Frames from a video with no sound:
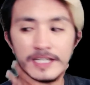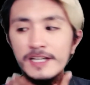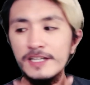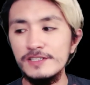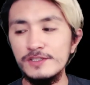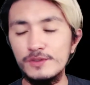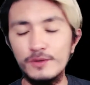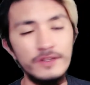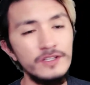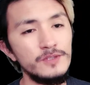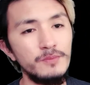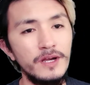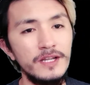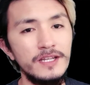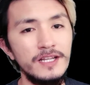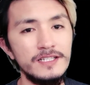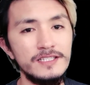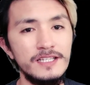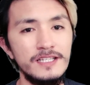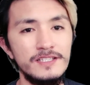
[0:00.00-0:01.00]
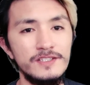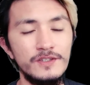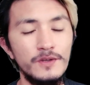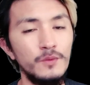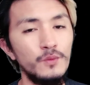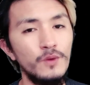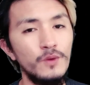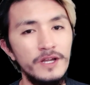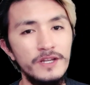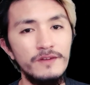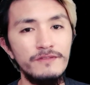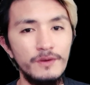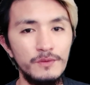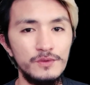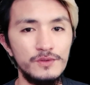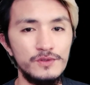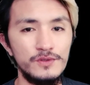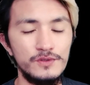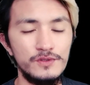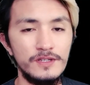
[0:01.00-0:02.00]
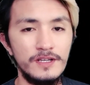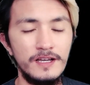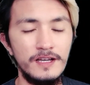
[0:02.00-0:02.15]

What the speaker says: So this product is one of those